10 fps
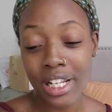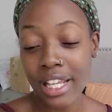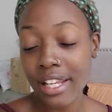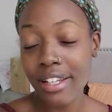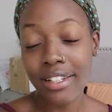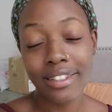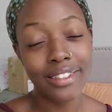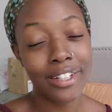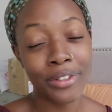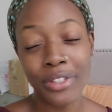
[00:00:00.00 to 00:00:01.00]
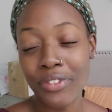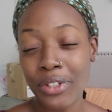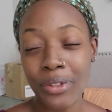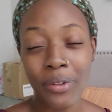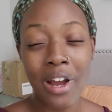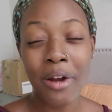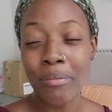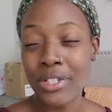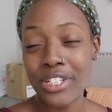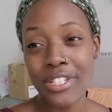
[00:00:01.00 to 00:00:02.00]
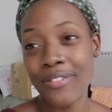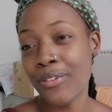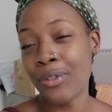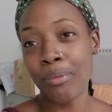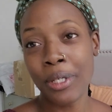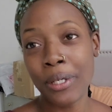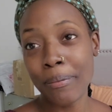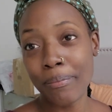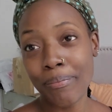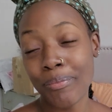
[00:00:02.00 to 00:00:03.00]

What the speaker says: Like, y'all don't even know how much this filled me up.